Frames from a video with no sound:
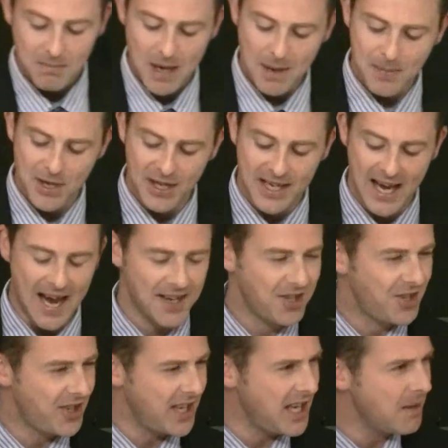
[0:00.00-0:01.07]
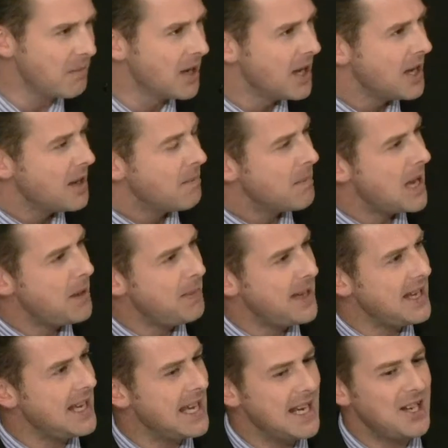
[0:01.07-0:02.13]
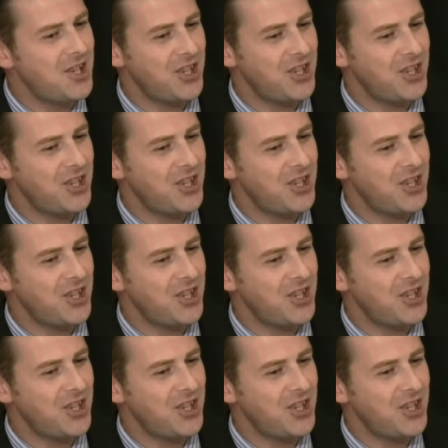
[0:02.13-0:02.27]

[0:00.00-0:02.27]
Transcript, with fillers: Maybe you can't see Him. Maybe He